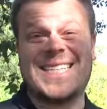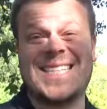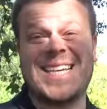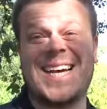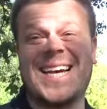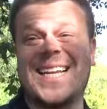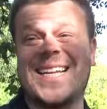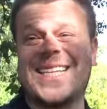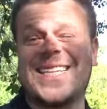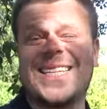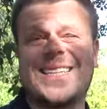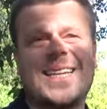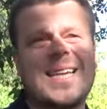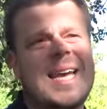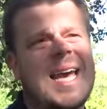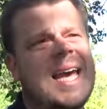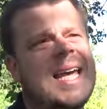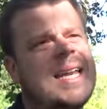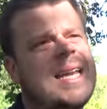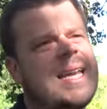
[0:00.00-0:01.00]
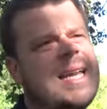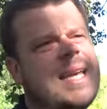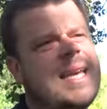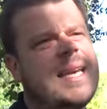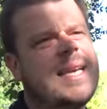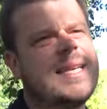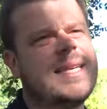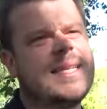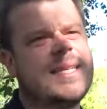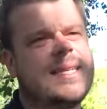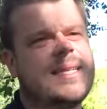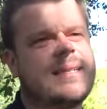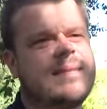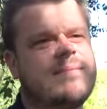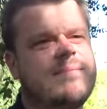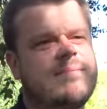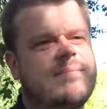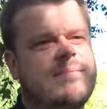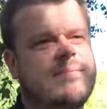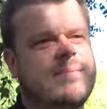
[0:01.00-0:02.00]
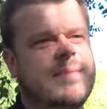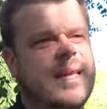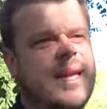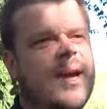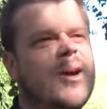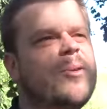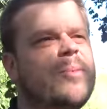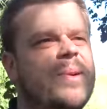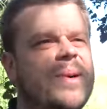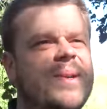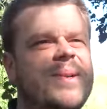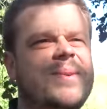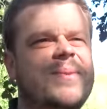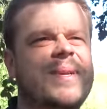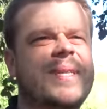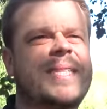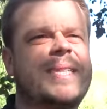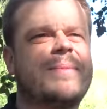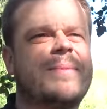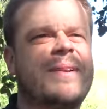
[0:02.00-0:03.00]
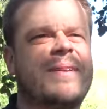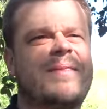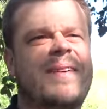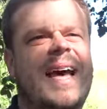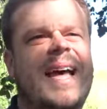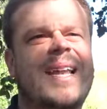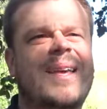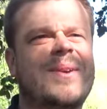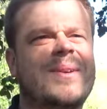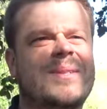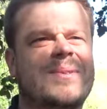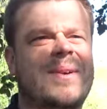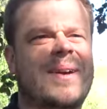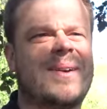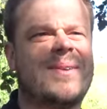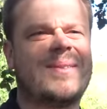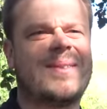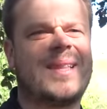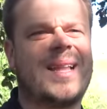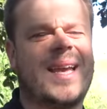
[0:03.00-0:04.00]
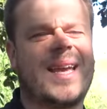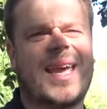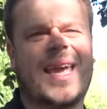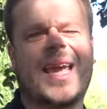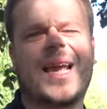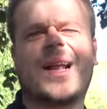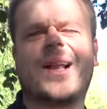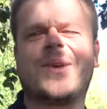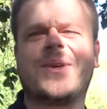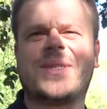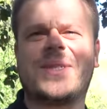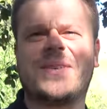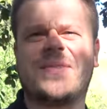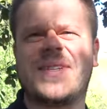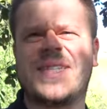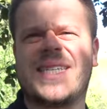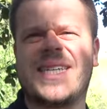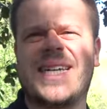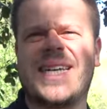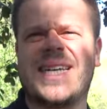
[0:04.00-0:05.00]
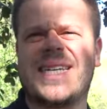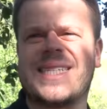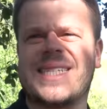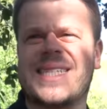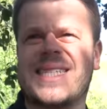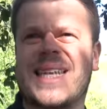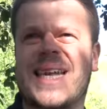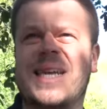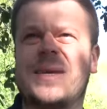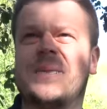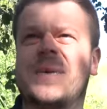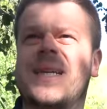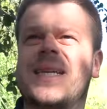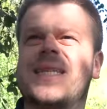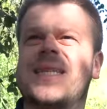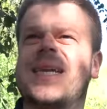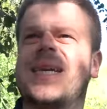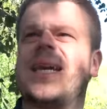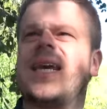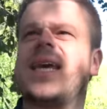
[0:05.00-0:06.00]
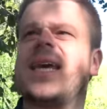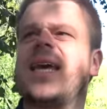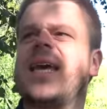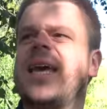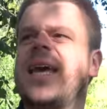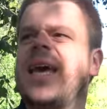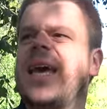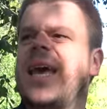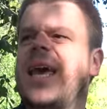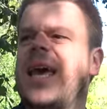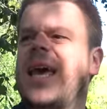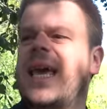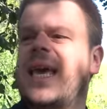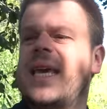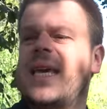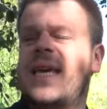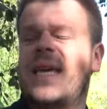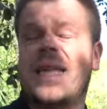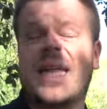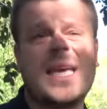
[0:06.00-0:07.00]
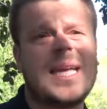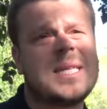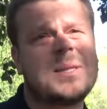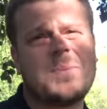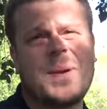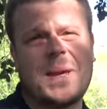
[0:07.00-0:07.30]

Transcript: It's silent, and he's open with similar values around like inclusivity and sustainability, he needs